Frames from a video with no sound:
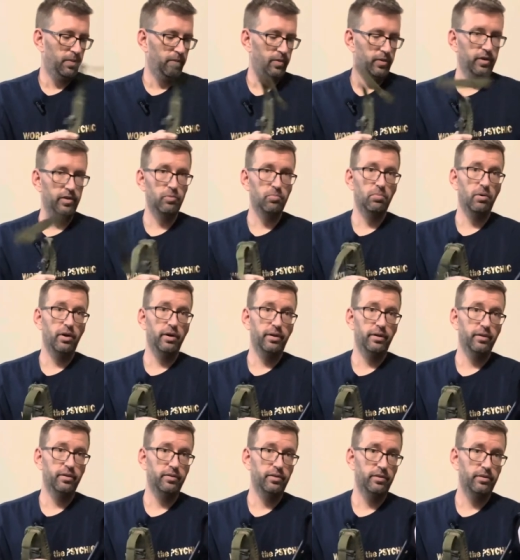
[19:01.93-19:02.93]
This part
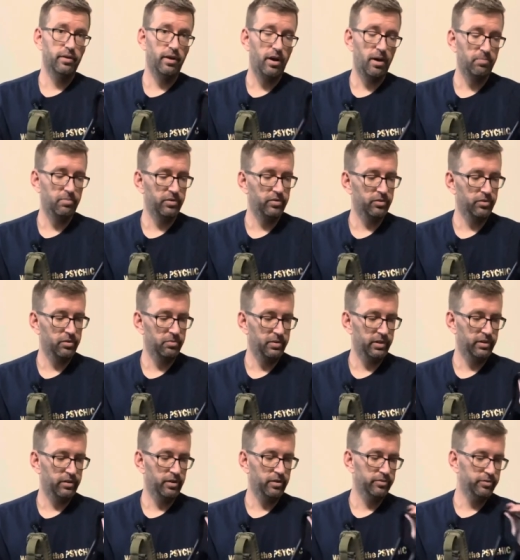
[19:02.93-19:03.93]
here at the top is going to be
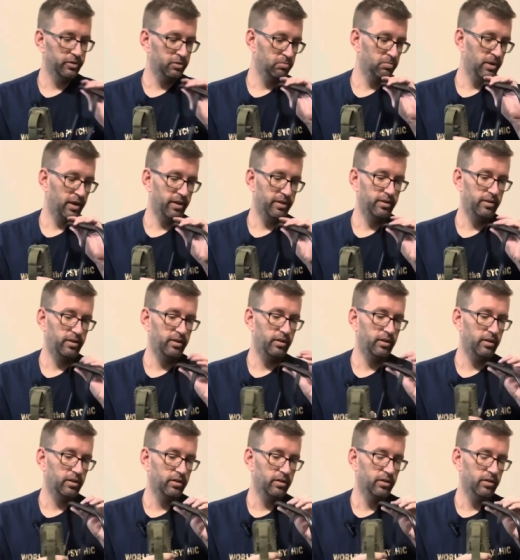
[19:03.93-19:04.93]
covered by
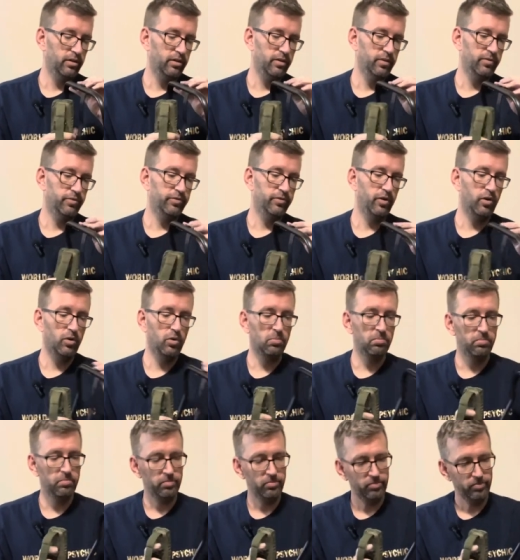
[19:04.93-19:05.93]
the
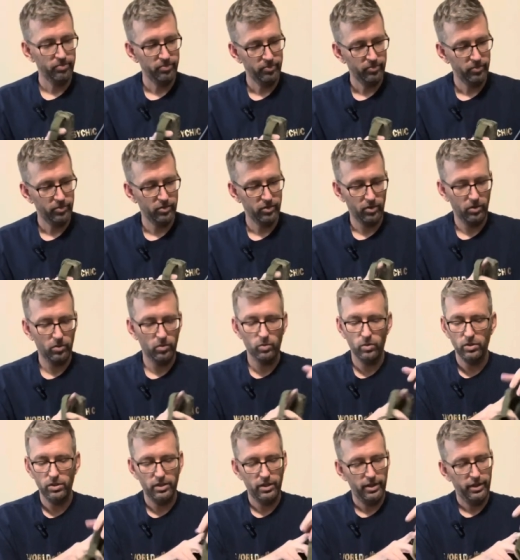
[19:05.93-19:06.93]
foam.
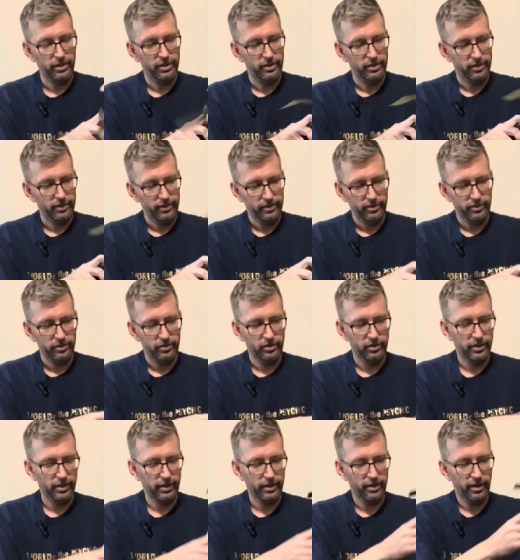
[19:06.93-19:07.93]
So
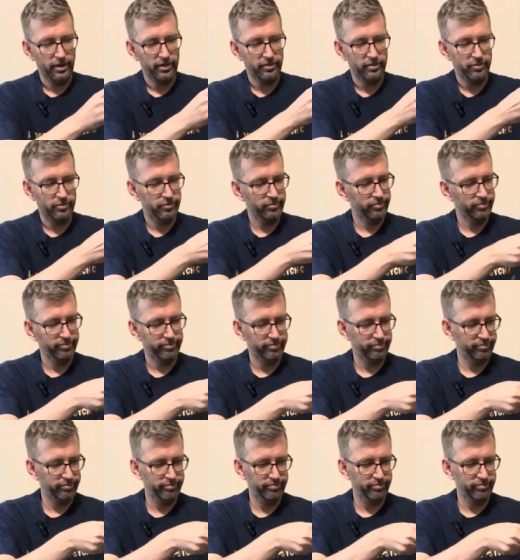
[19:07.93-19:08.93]
you can kind of
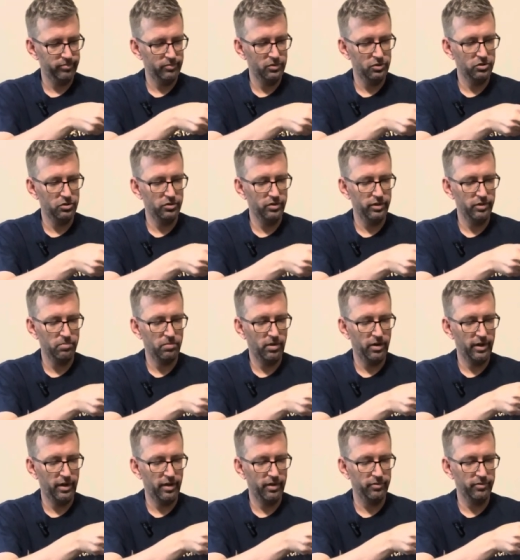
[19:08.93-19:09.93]
do this
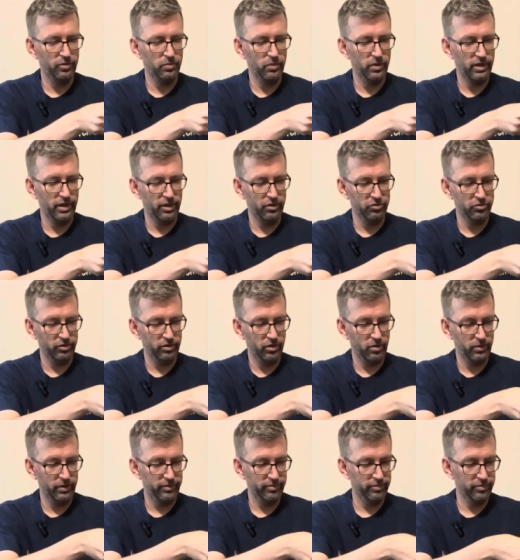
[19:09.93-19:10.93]
part however you want. I usually
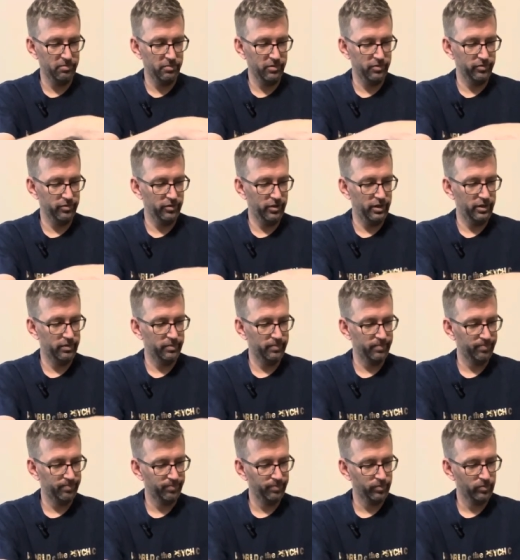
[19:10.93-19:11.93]
go in from the front
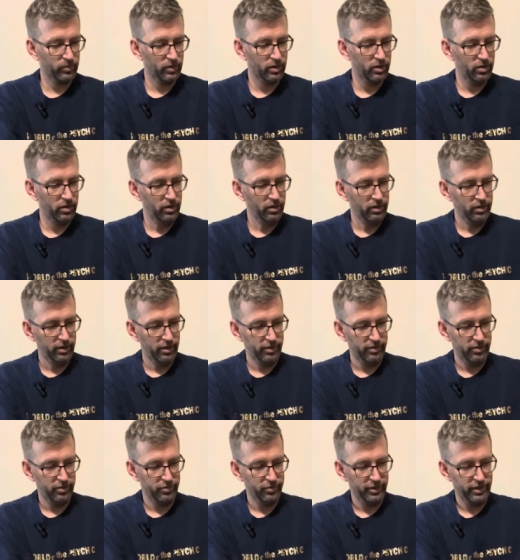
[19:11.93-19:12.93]
and
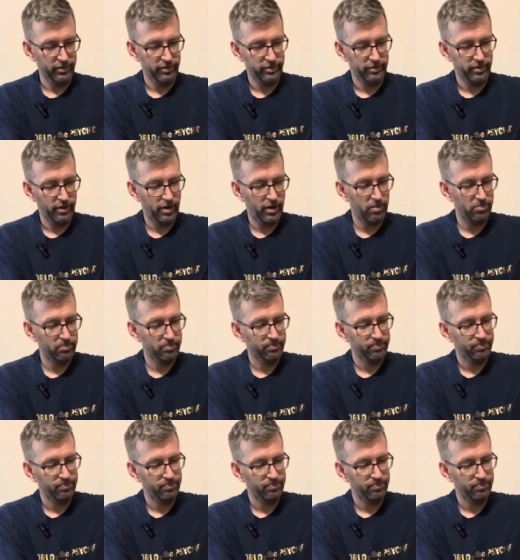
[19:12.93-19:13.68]
then around the top.